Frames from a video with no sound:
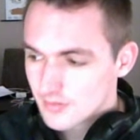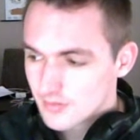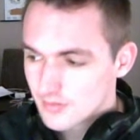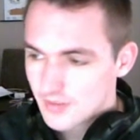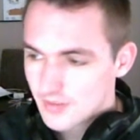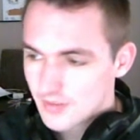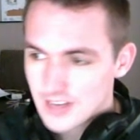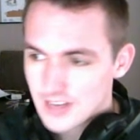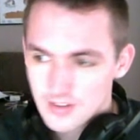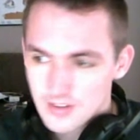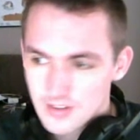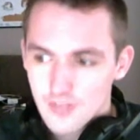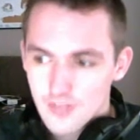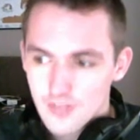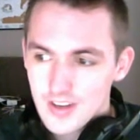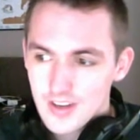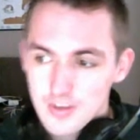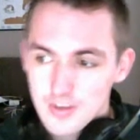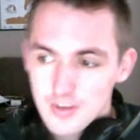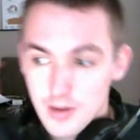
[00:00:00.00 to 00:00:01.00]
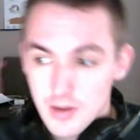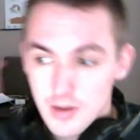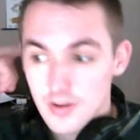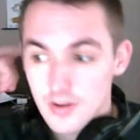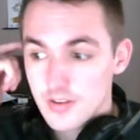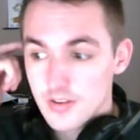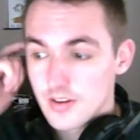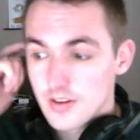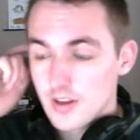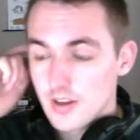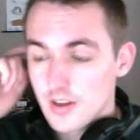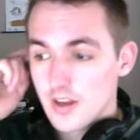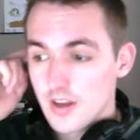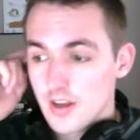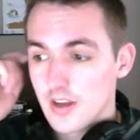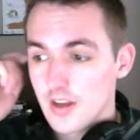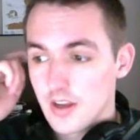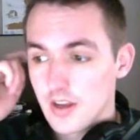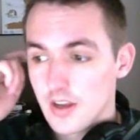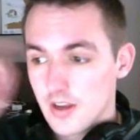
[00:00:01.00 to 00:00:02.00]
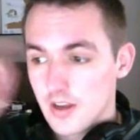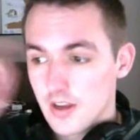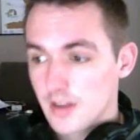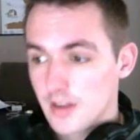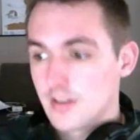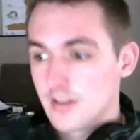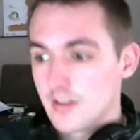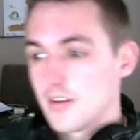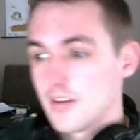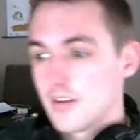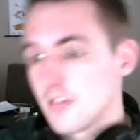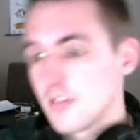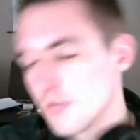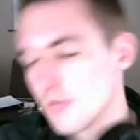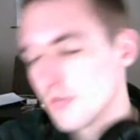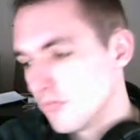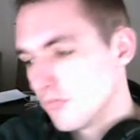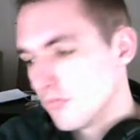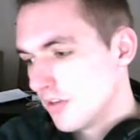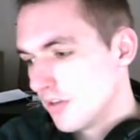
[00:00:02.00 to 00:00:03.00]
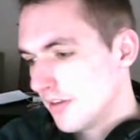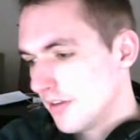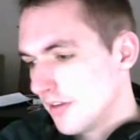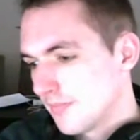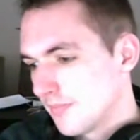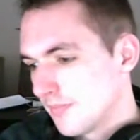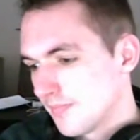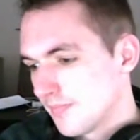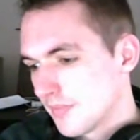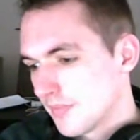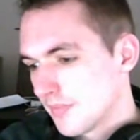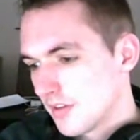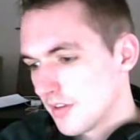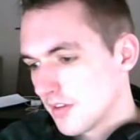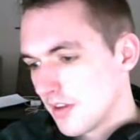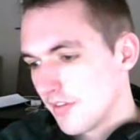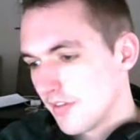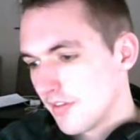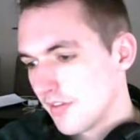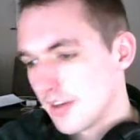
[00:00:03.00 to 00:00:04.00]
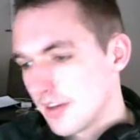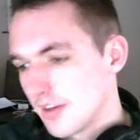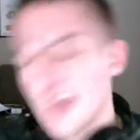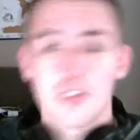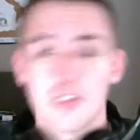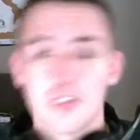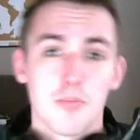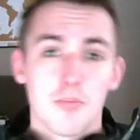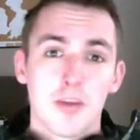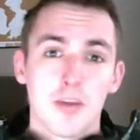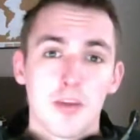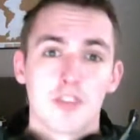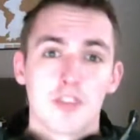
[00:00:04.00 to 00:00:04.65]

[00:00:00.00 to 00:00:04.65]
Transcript: actually thinking about it, and oh damn, having an action-packed